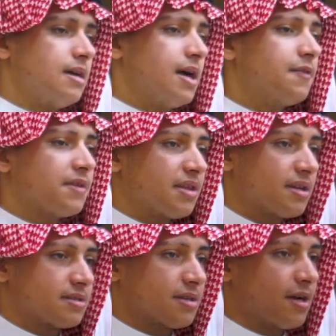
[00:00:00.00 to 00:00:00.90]
Everything
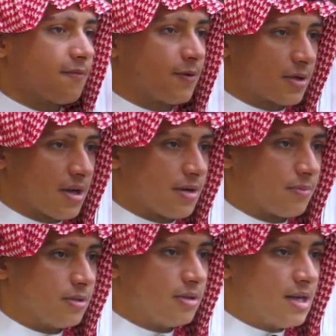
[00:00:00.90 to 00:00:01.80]
is
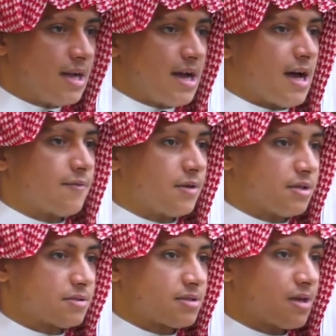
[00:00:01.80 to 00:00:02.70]
unforgettable. I've
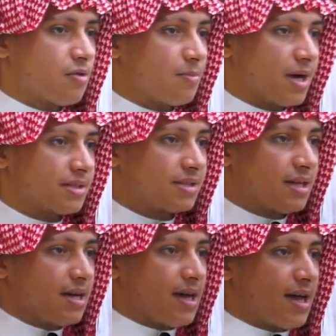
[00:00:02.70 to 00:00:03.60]
learned so much
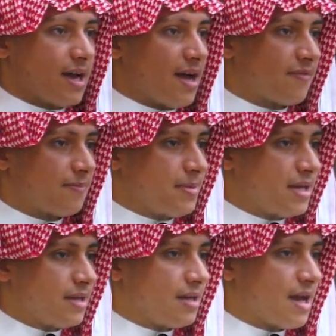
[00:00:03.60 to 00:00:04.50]
and have
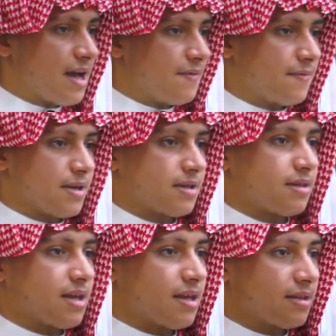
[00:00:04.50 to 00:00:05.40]
been having
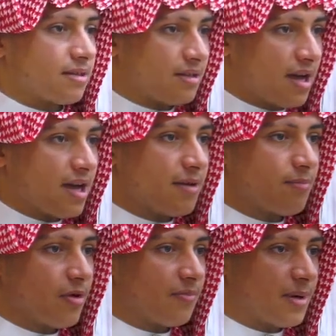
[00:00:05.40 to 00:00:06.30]
the time
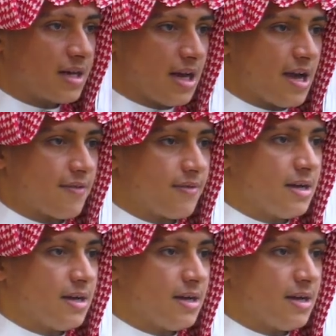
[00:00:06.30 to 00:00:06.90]
of my life.